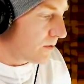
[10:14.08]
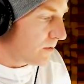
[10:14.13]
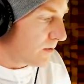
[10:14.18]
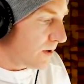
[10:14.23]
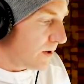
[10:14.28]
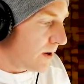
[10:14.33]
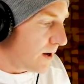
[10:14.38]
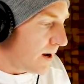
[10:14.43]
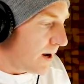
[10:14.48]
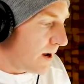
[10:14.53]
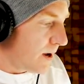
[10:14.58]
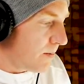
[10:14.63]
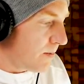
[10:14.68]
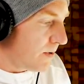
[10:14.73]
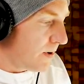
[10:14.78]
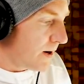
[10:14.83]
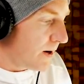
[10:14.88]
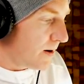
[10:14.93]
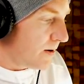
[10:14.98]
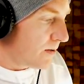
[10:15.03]
so the
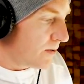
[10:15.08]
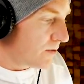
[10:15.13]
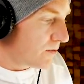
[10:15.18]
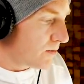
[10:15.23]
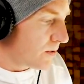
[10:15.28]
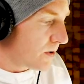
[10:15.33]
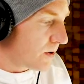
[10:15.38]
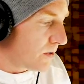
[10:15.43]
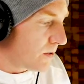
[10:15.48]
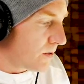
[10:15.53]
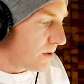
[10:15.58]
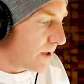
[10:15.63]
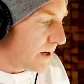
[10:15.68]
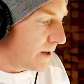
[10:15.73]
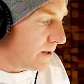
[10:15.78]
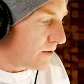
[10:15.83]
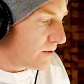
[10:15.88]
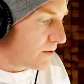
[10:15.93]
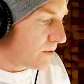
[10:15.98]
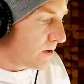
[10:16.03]
eyebrows would go
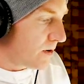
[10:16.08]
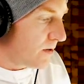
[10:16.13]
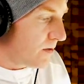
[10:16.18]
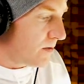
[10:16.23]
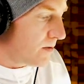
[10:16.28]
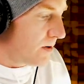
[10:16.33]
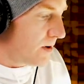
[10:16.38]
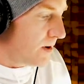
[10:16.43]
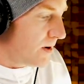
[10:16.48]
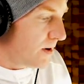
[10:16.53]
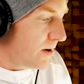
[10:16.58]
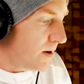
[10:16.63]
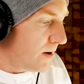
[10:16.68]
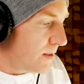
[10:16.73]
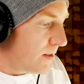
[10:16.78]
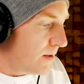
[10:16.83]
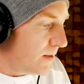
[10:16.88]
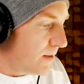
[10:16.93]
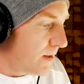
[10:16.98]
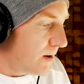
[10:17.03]
like so,
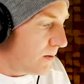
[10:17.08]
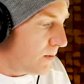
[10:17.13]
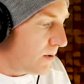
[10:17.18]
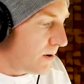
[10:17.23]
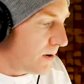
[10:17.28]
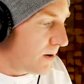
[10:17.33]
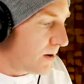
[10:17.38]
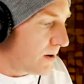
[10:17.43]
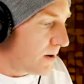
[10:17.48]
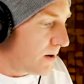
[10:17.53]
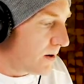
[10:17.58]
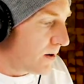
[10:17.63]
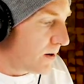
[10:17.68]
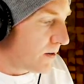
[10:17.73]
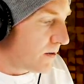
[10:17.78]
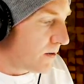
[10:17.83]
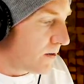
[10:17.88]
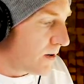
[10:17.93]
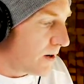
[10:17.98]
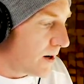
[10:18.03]
and then they would cut
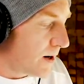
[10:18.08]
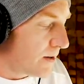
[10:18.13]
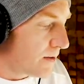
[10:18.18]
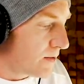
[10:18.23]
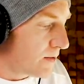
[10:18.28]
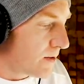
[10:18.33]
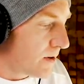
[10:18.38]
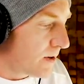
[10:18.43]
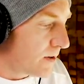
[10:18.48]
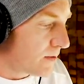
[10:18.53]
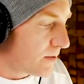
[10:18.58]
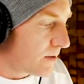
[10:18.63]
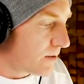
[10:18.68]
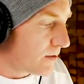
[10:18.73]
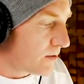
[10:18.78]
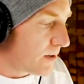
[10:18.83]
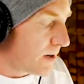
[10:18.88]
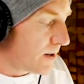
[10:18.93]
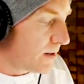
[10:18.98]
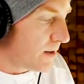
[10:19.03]
across as a
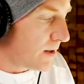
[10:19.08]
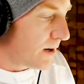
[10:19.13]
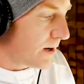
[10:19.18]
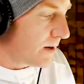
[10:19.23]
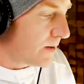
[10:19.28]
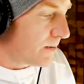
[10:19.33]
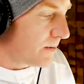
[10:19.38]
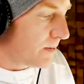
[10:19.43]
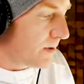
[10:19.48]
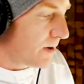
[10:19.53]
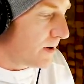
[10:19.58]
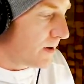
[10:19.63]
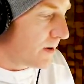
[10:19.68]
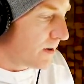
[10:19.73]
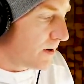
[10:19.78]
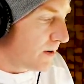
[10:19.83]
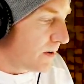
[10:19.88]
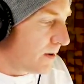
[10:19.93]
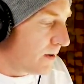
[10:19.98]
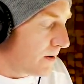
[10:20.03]
straight line
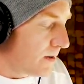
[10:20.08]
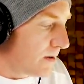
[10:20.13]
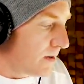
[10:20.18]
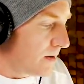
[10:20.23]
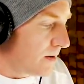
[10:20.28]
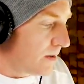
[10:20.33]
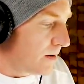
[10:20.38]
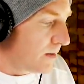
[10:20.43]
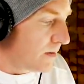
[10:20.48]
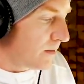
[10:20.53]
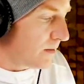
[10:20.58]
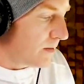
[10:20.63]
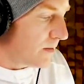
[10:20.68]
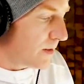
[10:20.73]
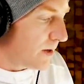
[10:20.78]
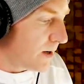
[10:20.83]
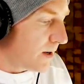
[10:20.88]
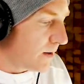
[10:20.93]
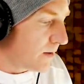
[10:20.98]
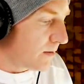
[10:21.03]

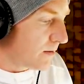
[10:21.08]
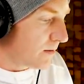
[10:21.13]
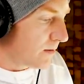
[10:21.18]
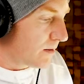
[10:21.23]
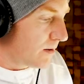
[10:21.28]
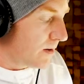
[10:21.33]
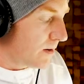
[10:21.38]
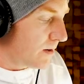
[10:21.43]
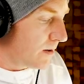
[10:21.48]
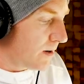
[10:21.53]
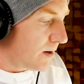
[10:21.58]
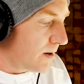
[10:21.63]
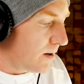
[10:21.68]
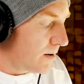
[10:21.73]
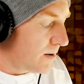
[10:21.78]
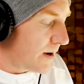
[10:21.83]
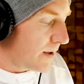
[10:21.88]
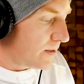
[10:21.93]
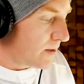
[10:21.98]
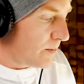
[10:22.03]
there. And
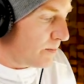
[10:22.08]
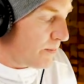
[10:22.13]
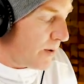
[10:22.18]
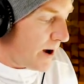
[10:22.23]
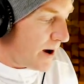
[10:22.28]
here at the